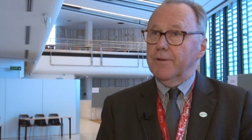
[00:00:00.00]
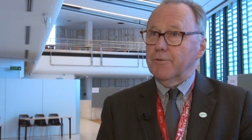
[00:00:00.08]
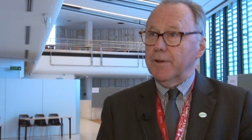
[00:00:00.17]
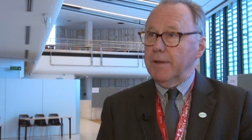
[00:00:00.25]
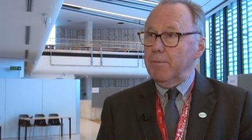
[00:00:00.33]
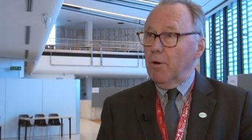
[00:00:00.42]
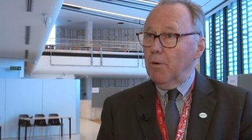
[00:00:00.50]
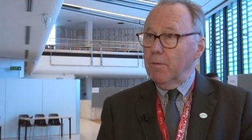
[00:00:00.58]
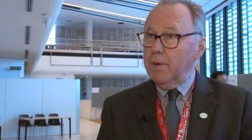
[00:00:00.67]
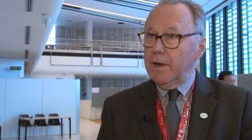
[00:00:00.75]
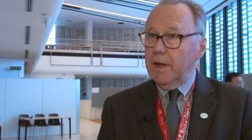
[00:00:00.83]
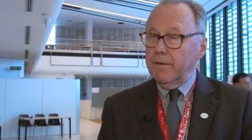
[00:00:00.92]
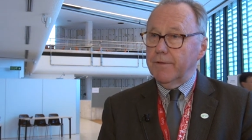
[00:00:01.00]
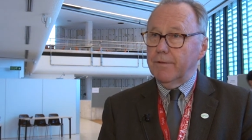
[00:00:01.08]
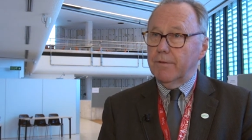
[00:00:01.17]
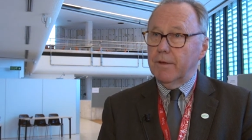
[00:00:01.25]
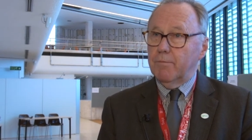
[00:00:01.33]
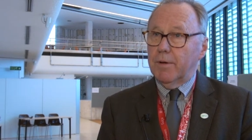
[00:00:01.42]
should it all be left
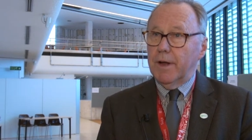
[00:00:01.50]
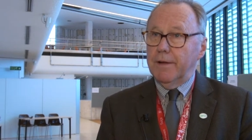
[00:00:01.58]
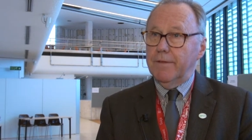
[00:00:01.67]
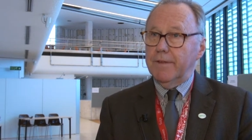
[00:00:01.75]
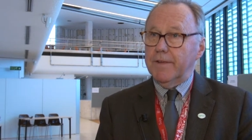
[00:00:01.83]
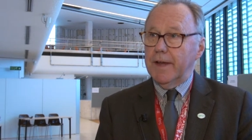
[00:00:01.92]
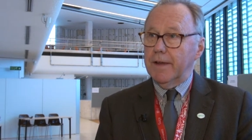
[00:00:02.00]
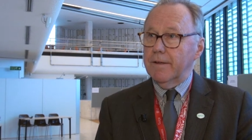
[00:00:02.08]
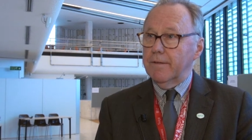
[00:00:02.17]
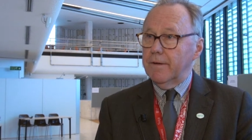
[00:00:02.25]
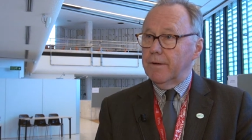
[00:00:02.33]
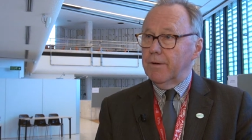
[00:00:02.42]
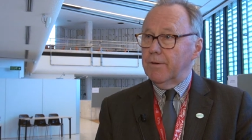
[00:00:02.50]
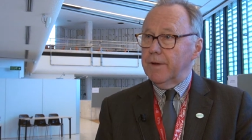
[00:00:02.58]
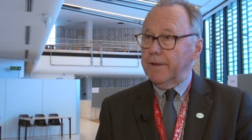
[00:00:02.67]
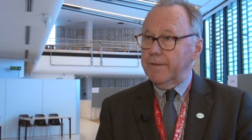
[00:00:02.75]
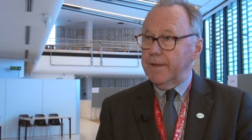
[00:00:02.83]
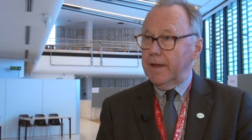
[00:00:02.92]
to the private sector, or
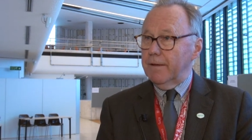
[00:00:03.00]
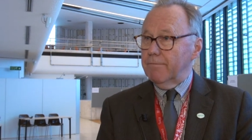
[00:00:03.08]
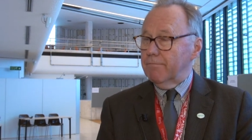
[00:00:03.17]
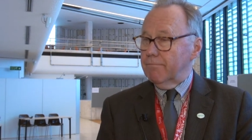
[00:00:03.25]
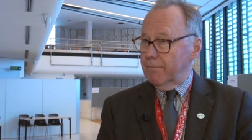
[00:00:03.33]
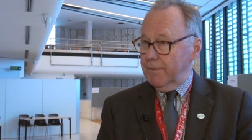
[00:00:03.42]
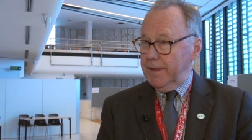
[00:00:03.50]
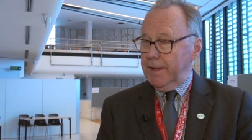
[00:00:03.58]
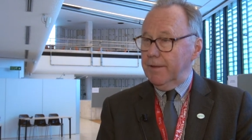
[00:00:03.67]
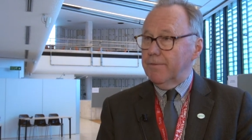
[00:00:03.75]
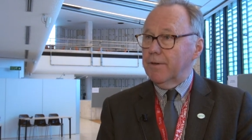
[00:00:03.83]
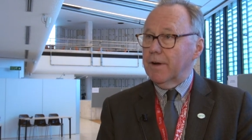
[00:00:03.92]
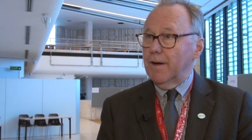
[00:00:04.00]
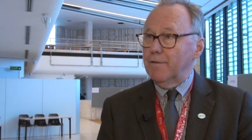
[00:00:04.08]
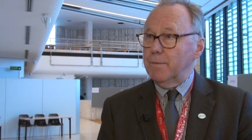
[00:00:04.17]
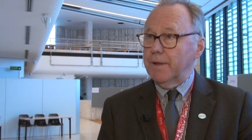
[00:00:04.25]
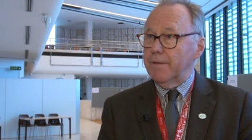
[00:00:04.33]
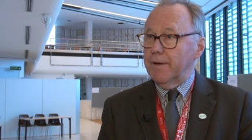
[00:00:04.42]
is there need for
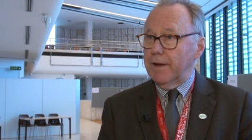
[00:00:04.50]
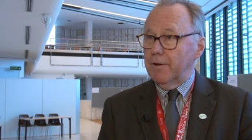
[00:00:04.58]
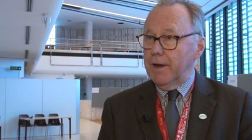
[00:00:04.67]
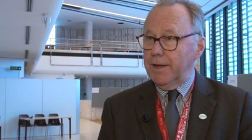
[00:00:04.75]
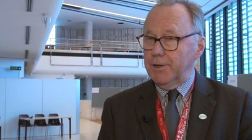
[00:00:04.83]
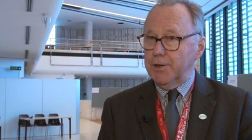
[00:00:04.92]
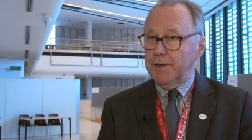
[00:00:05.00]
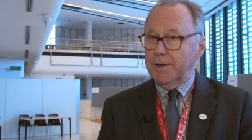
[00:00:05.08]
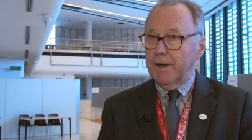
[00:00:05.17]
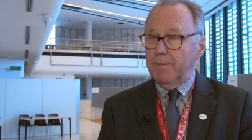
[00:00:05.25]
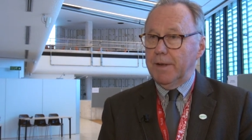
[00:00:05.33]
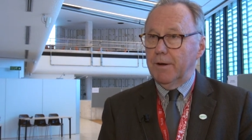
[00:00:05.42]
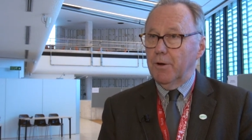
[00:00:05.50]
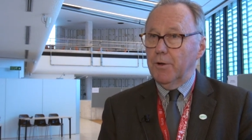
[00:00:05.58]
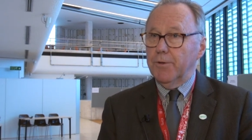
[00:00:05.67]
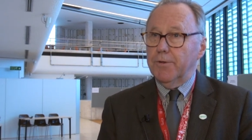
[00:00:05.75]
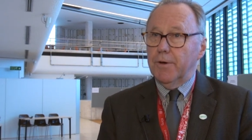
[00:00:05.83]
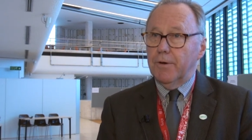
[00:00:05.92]
government regulation? I mean, a
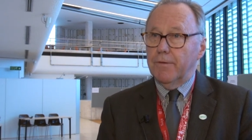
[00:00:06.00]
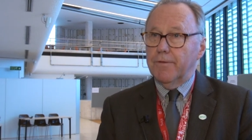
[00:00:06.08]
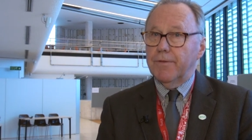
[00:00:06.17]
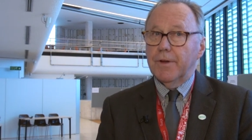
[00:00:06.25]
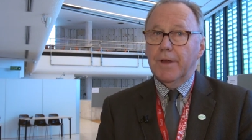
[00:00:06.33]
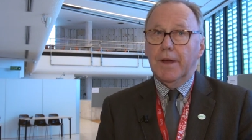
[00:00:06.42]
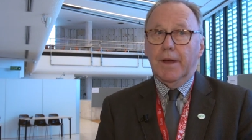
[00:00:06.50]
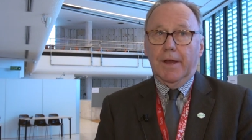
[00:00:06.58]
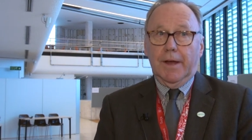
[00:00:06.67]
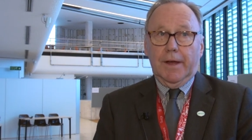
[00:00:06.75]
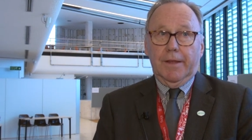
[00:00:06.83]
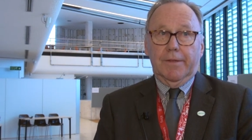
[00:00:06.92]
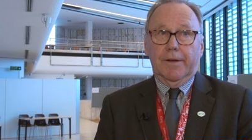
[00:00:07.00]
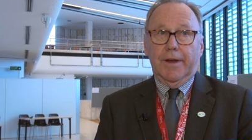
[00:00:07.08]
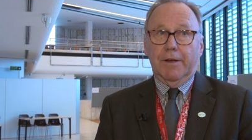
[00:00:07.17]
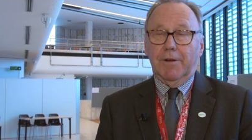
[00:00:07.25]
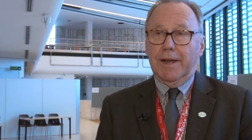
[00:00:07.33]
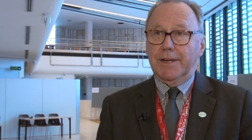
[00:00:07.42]
lot of the
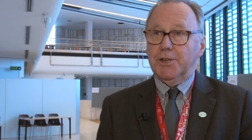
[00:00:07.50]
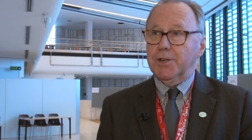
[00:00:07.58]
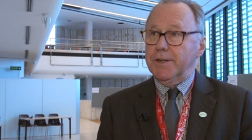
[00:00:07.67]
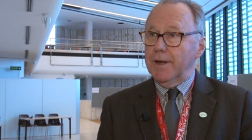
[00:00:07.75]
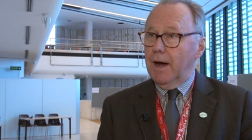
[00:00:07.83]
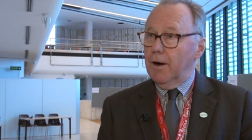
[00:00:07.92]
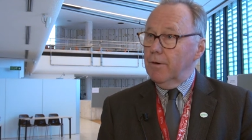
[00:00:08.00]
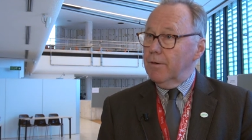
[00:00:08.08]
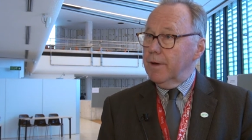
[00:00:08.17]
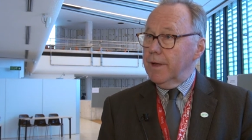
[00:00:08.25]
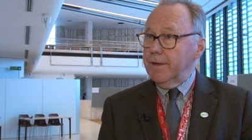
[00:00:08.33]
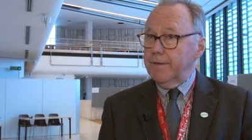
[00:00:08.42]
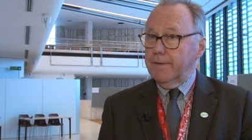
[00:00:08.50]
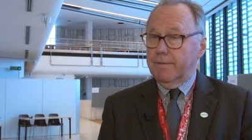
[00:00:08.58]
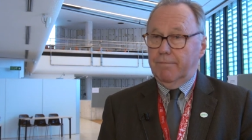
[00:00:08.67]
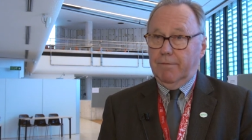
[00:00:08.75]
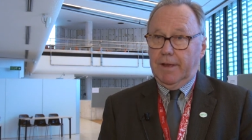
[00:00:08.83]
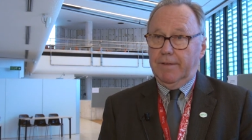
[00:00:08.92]
regulation now is
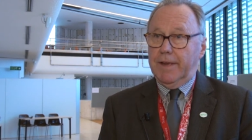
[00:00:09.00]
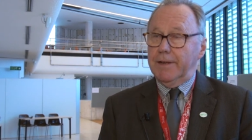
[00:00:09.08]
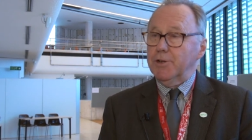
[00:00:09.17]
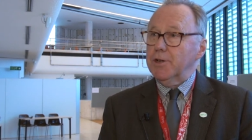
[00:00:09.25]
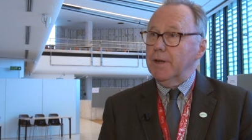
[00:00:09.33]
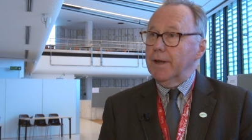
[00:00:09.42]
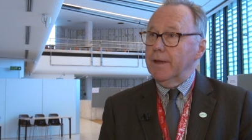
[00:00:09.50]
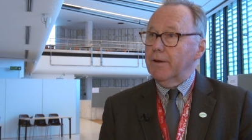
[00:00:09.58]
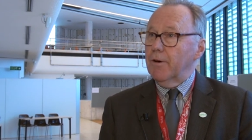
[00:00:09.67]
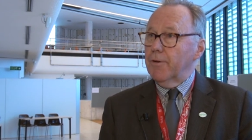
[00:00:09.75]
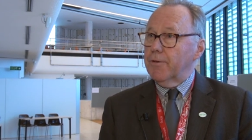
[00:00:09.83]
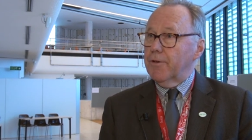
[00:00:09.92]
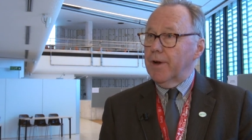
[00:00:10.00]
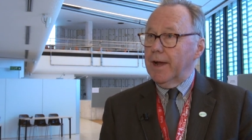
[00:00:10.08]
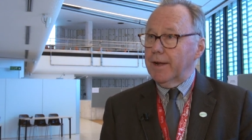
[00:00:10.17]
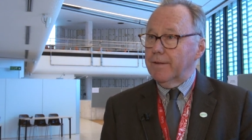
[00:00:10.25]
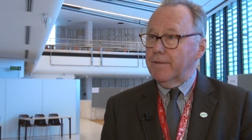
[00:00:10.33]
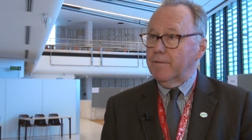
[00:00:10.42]
essentially
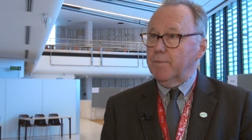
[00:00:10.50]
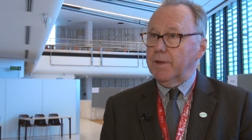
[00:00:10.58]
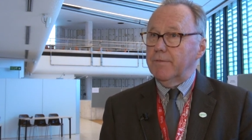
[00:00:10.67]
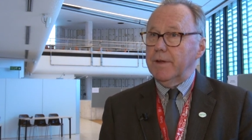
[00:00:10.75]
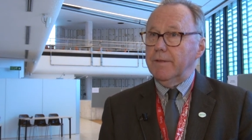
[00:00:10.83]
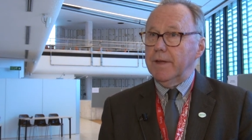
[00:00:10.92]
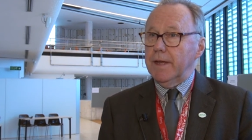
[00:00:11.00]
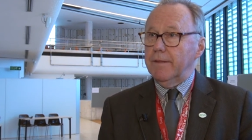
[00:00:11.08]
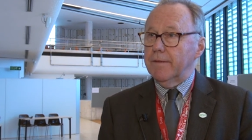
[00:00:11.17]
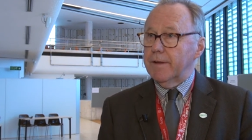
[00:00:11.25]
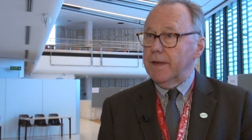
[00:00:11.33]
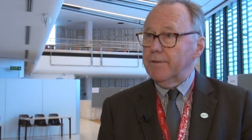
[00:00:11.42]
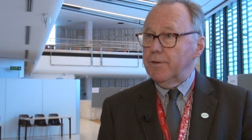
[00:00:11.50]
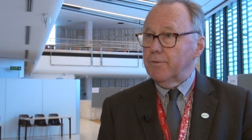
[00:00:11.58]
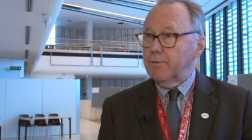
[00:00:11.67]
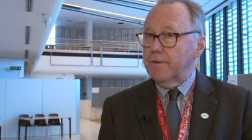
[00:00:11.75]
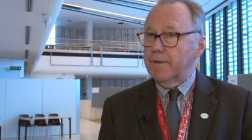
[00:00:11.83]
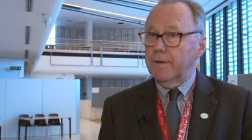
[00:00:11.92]
contracts between the internet
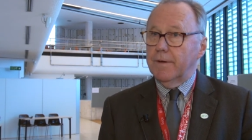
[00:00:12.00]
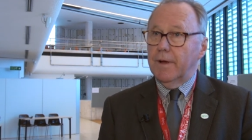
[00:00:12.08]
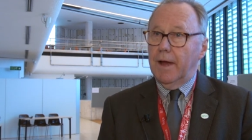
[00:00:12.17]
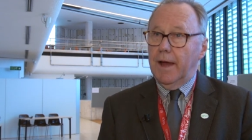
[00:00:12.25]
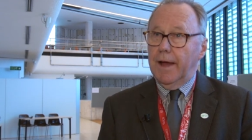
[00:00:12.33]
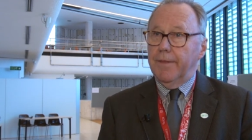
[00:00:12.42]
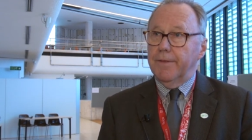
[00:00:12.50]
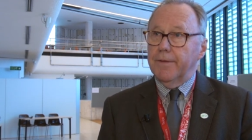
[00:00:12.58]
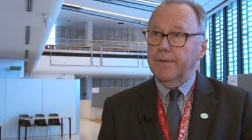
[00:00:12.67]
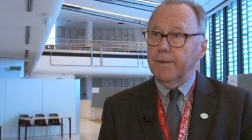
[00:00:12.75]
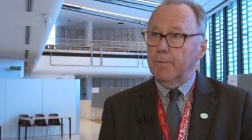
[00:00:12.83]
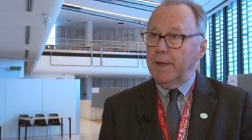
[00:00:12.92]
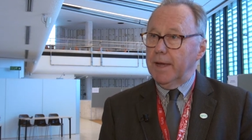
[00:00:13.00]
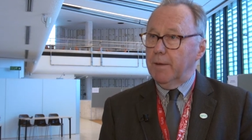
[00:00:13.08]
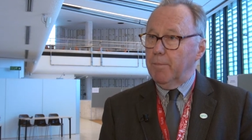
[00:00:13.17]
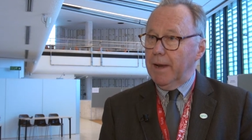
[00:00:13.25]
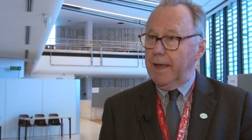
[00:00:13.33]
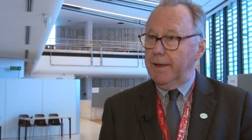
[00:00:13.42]
user and the big
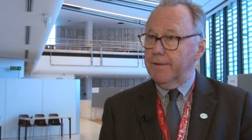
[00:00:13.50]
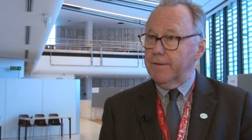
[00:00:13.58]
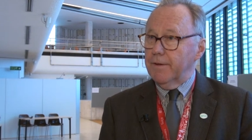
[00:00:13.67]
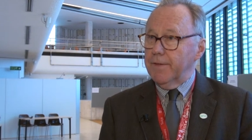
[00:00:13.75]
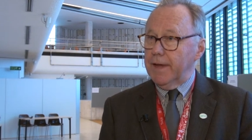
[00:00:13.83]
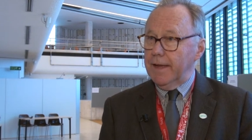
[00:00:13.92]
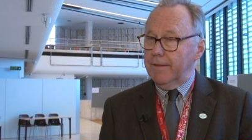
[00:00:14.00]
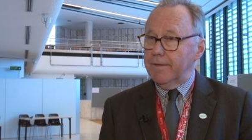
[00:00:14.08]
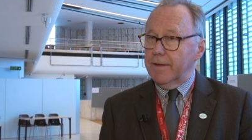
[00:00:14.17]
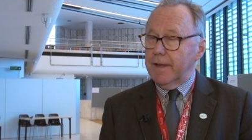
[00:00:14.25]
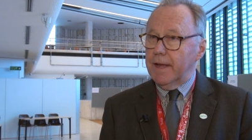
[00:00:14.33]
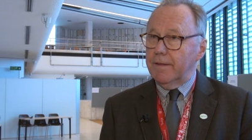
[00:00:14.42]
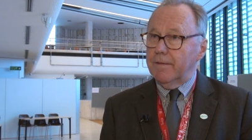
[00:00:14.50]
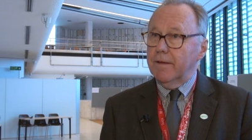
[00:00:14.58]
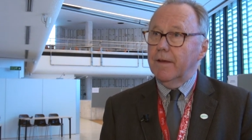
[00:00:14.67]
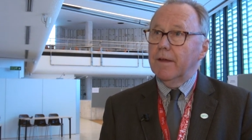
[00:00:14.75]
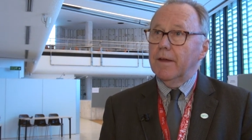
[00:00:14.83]
players on the internet.